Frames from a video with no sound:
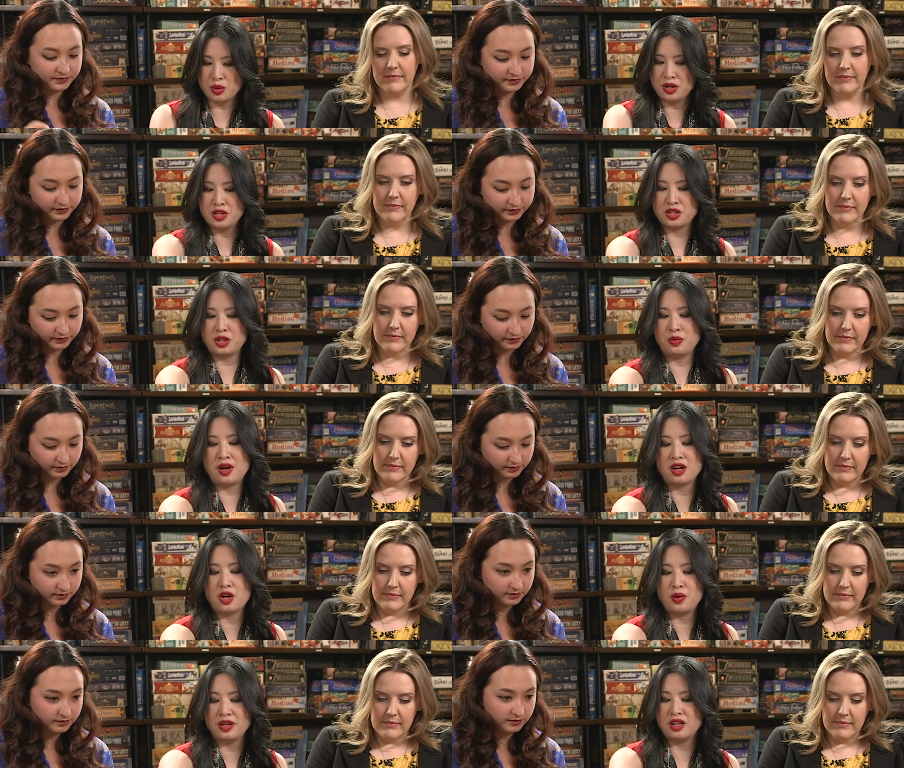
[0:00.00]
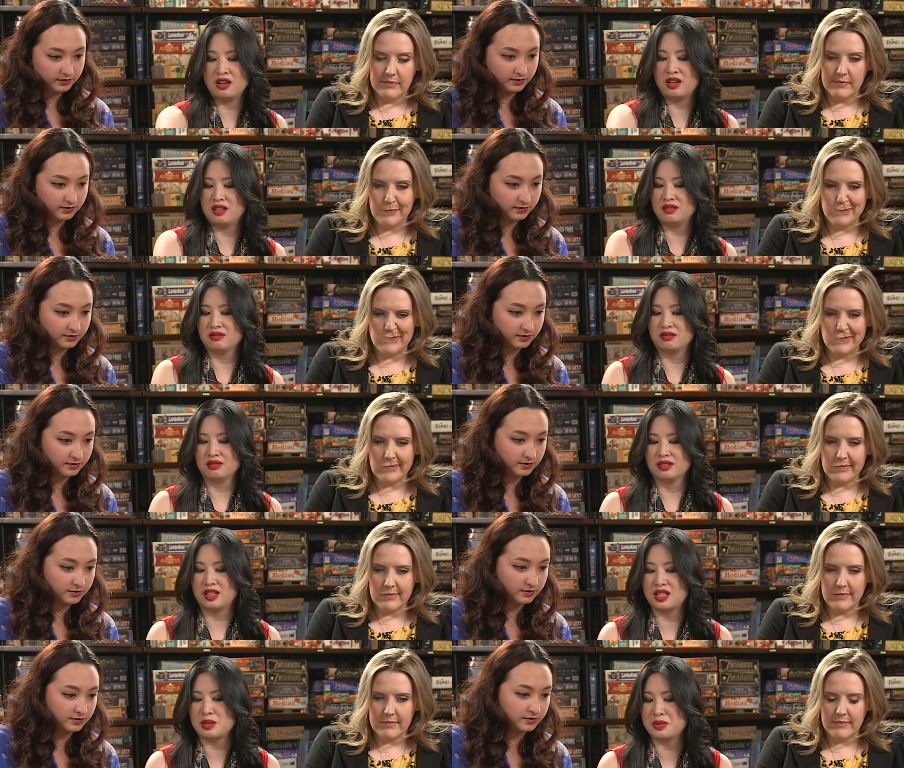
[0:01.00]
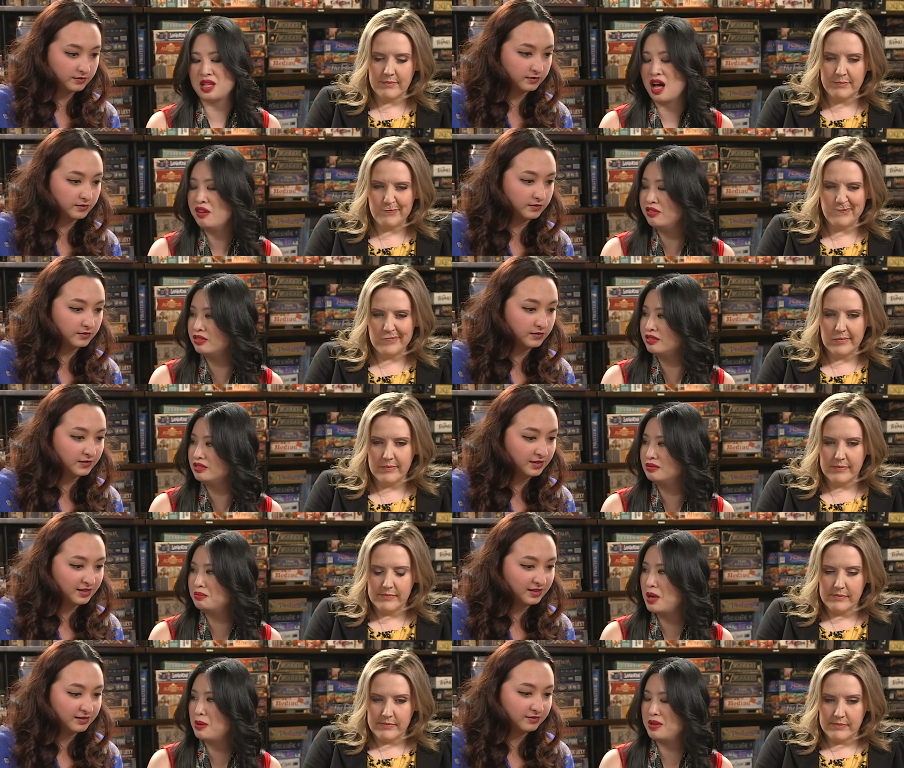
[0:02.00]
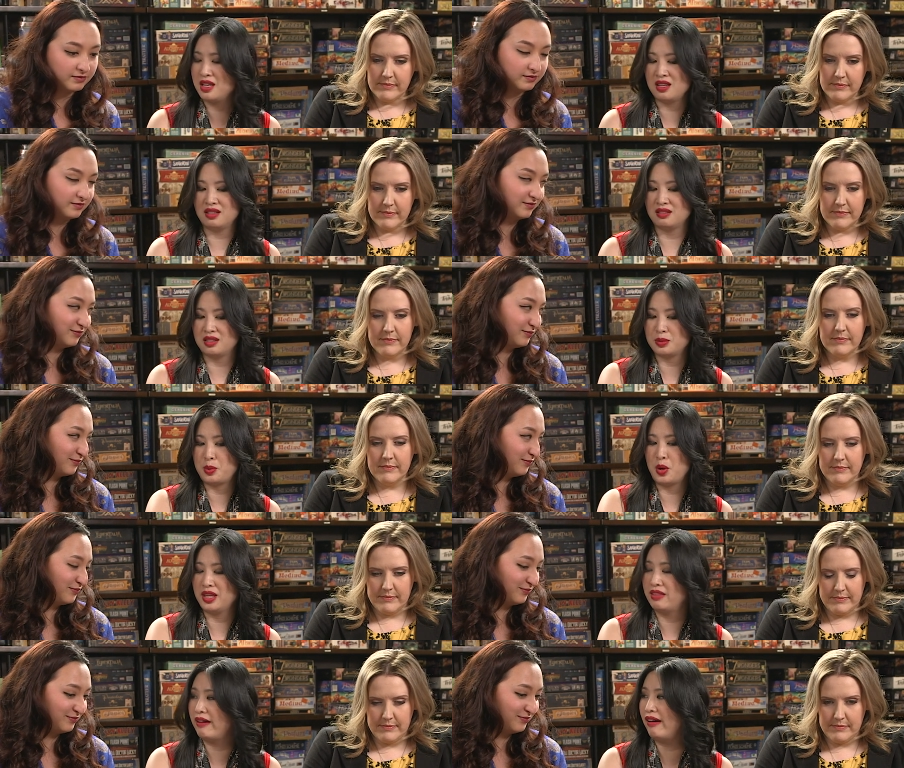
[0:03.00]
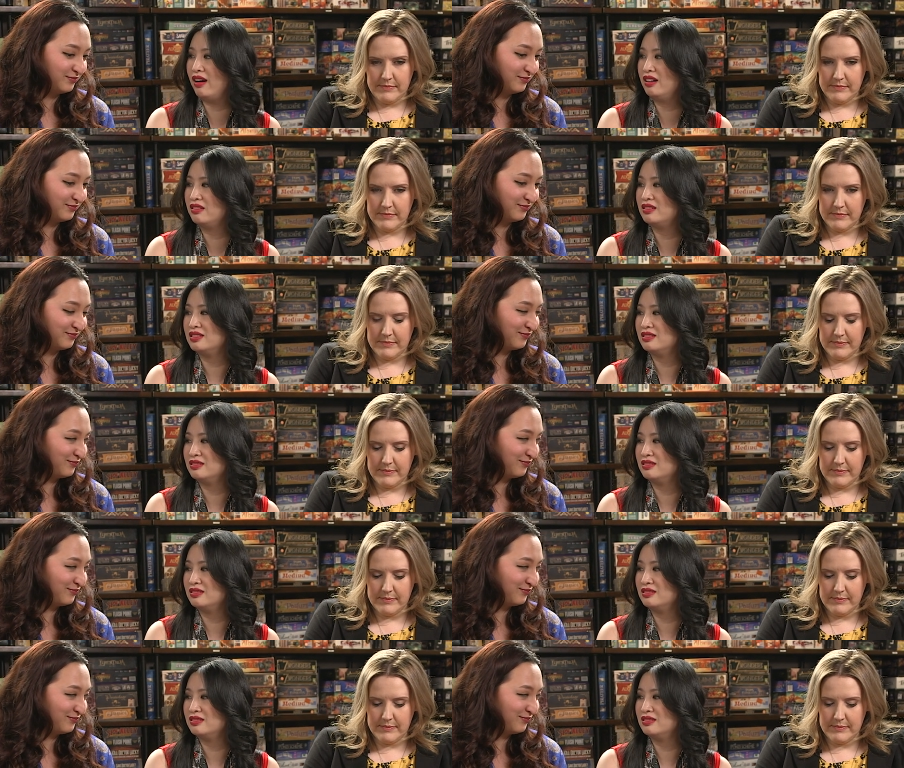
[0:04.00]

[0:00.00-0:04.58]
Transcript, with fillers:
Speaker 1: sword. You sure you want to go in here and get some stuff? Maybe it's point there.